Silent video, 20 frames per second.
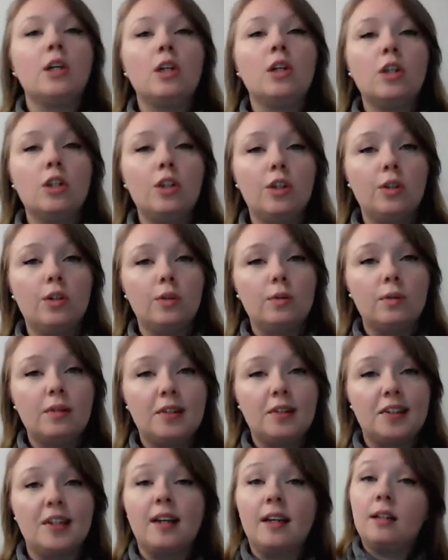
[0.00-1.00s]
You
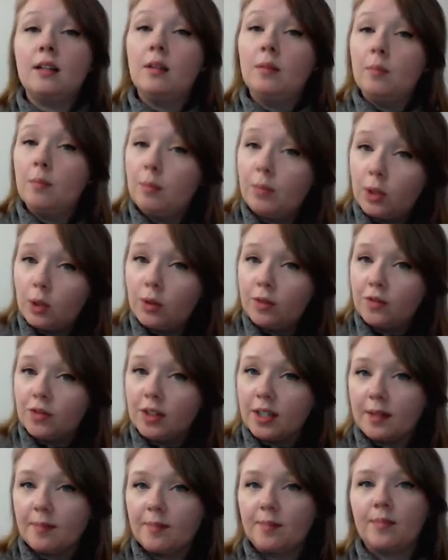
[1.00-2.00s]
sing
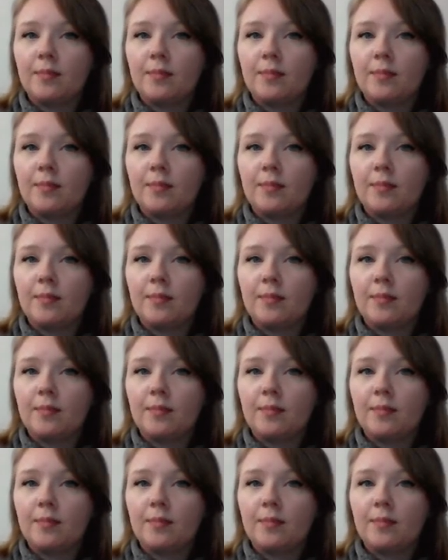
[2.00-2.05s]
beautifully.